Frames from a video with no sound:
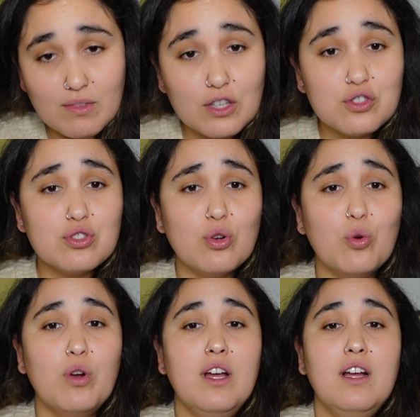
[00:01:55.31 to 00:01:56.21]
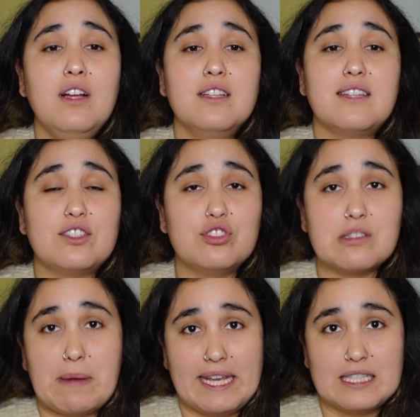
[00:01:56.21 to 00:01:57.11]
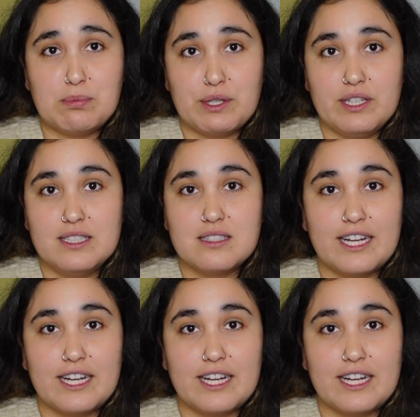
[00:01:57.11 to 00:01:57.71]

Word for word: So that's just my experience.